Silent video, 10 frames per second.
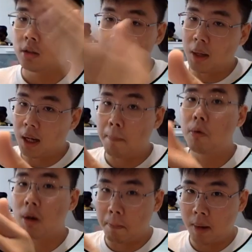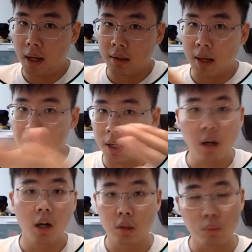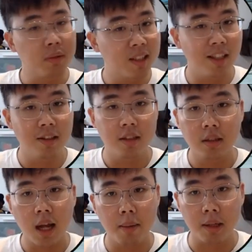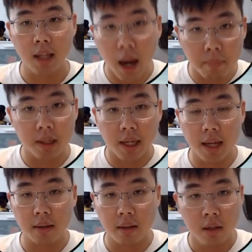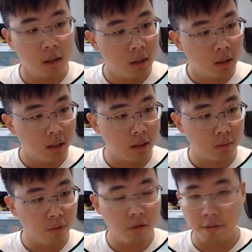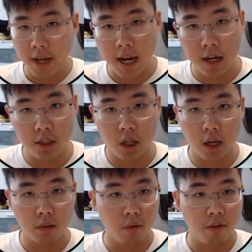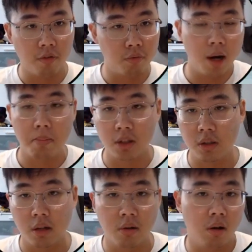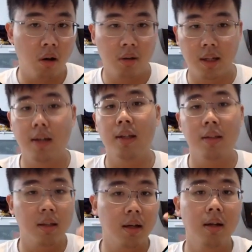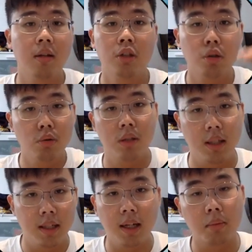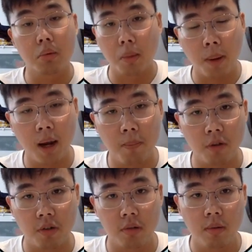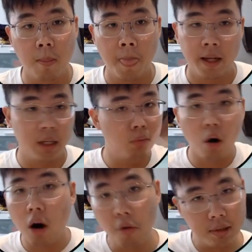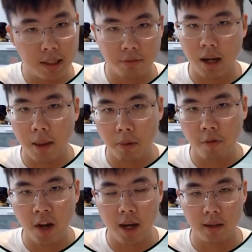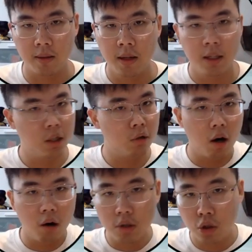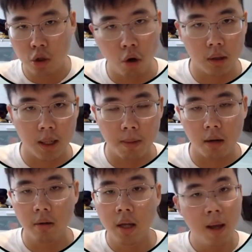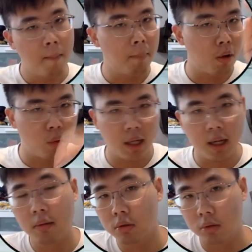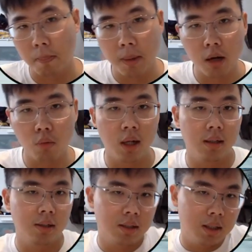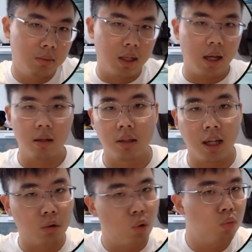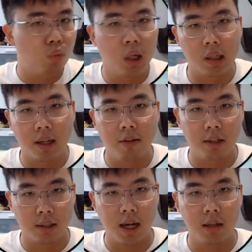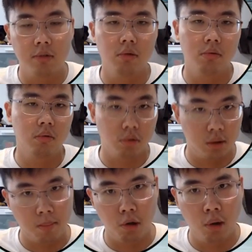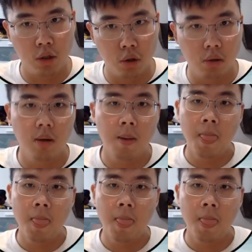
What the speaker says: But I put a but there, because we've seen this time and time again. His feud with AJ, with Rey Mysterio, all that in the shows leading up to the pay-per-view. He will always have the upper hand. He will always choke them out. But when it comes to the big one, it seems that they don't want to give the titles to Samoa Joe.